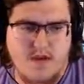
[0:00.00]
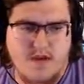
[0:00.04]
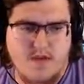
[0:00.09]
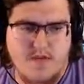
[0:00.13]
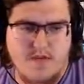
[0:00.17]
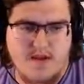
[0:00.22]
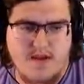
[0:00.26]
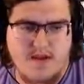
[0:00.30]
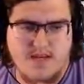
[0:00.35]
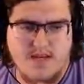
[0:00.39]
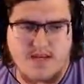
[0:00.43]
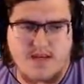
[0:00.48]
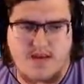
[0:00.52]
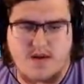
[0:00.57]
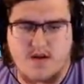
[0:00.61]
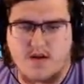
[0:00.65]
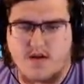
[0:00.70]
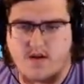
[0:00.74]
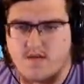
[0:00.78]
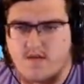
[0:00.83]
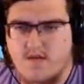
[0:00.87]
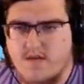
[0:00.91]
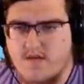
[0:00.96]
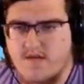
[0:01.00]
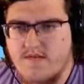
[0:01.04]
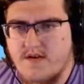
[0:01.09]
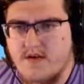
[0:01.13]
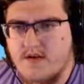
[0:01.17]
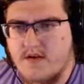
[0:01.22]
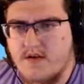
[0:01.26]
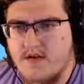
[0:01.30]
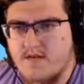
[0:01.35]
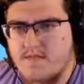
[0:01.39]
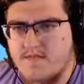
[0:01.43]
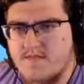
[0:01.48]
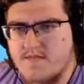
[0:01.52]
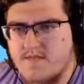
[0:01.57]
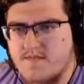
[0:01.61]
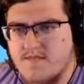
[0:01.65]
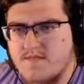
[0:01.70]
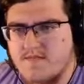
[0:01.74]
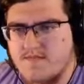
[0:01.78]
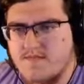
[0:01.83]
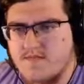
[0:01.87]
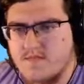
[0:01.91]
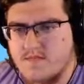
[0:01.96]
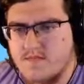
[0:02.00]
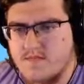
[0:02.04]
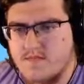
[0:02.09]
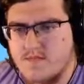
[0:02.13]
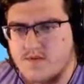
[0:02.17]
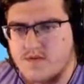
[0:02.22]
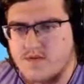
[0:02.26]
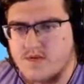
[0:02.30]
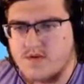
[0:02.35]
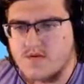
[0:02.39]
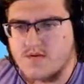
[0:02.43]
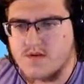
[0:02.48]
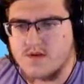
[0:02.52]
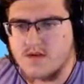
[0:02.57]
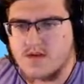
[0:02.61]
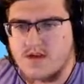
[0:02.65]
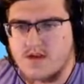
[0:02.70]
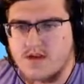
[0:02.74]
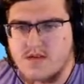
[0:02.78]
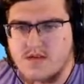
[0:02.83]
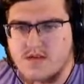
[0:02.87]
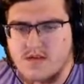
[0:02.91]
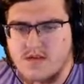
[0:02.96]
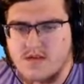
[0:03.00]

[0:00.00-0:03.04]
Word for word: Let's get our Aurora Veil up, which is really nice.